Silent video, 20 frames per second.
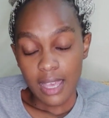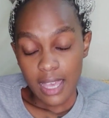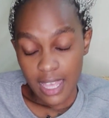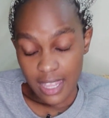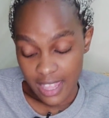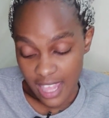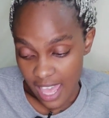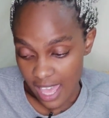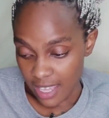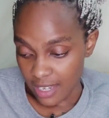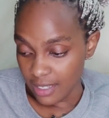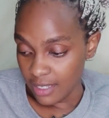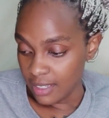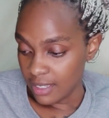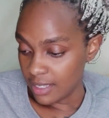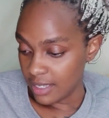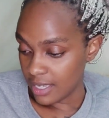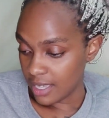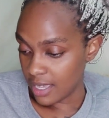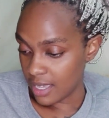And then
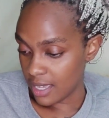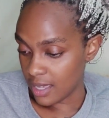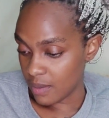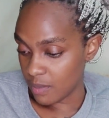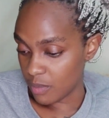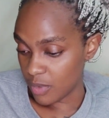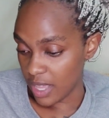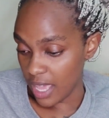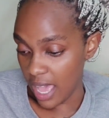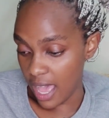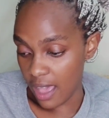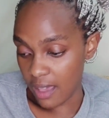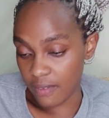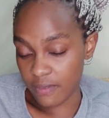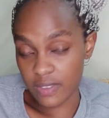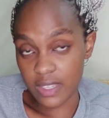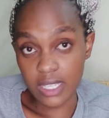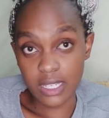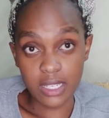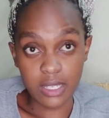um, we
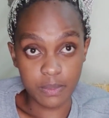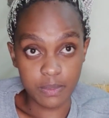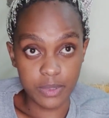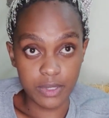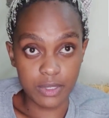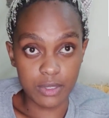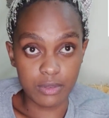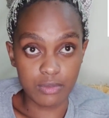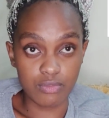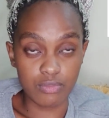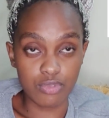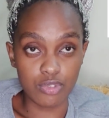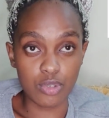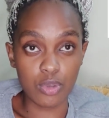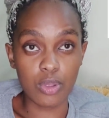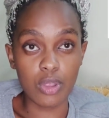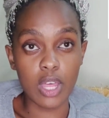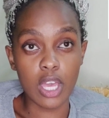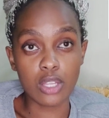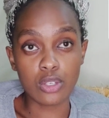have the lips.
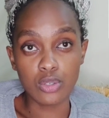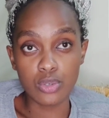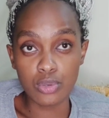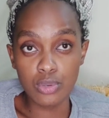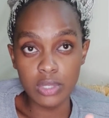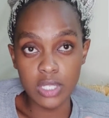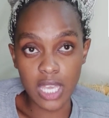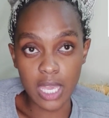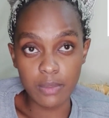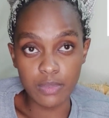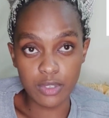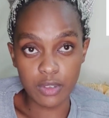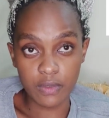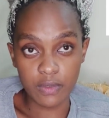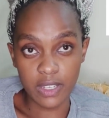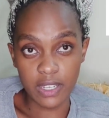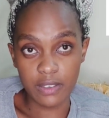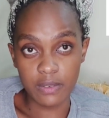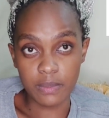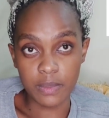So there are two types
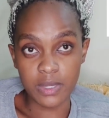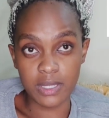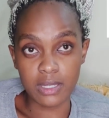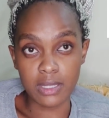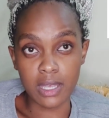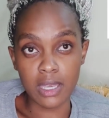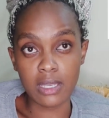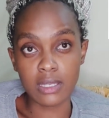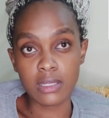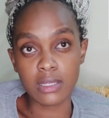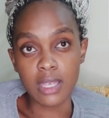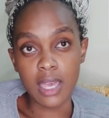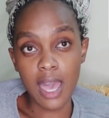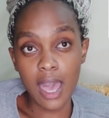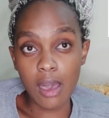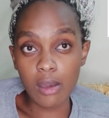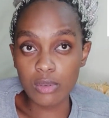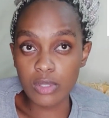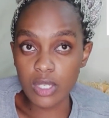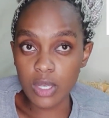of lips. There is the
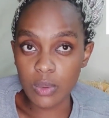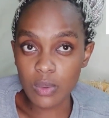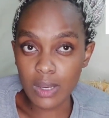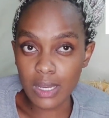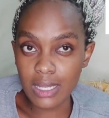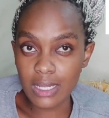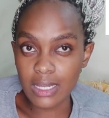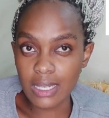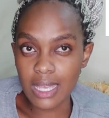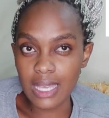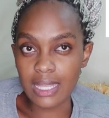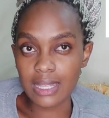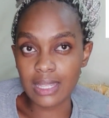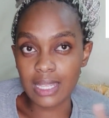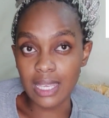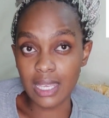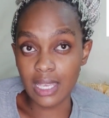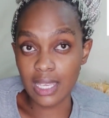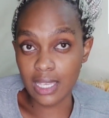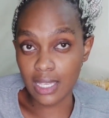outer one and
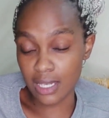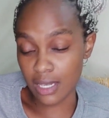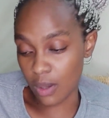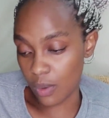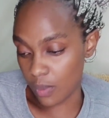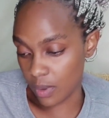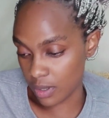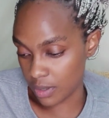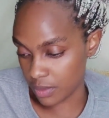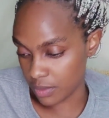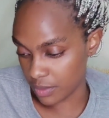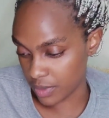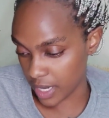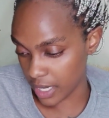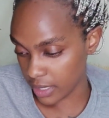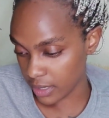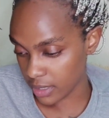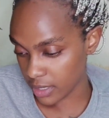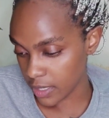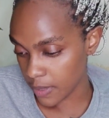the inner one,
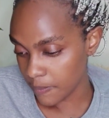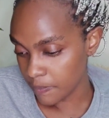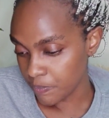right?